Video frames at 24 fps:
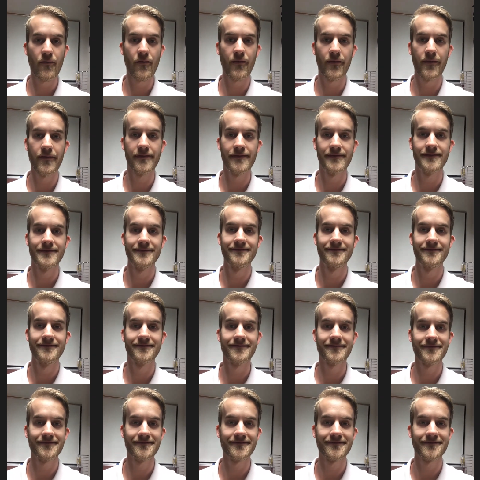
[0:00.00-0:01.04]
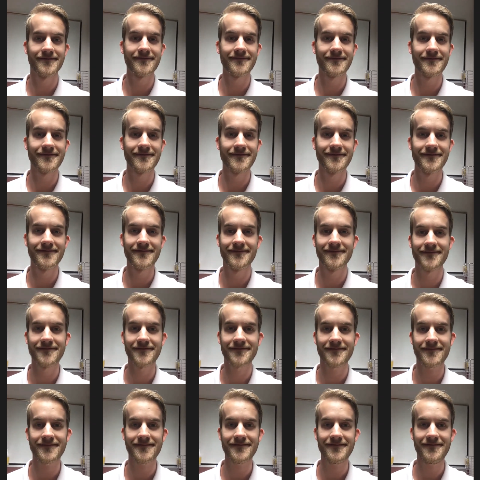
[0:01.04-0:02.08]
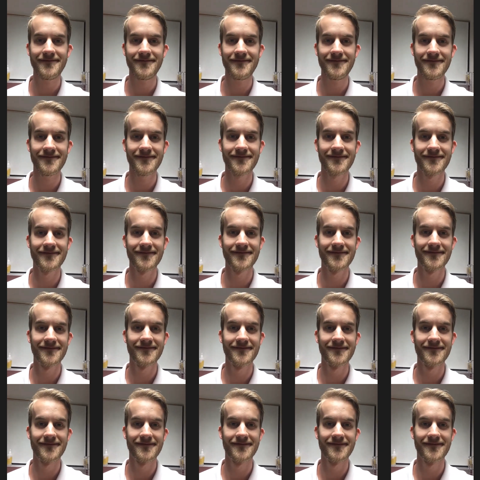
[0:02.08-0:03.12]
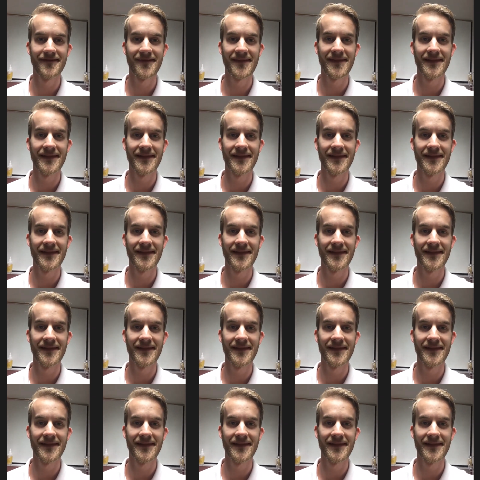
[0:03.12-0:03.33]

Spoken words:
No one is speaking in this clip.